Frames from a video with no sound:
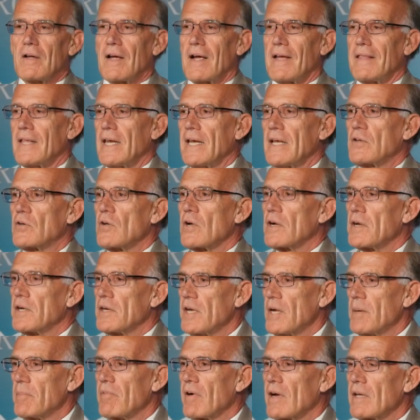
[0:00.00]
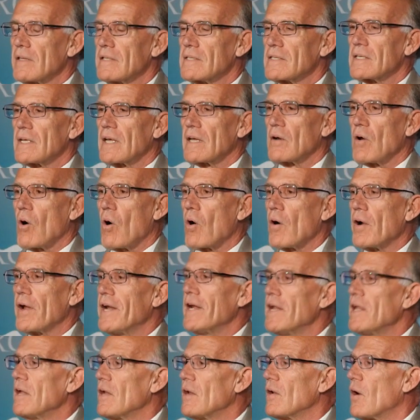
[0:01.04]
And then he took a deep breath and said, "Are
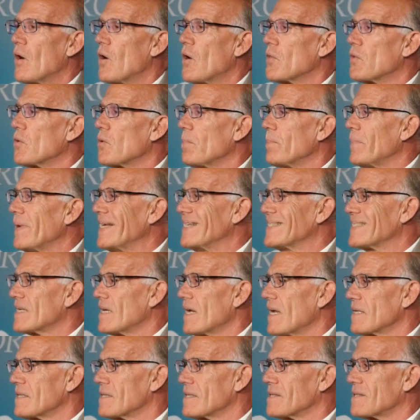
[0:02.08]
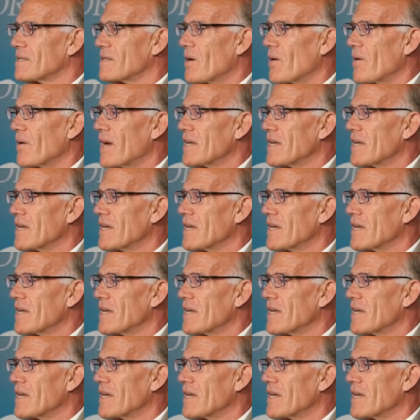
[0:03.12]
any other means necessary.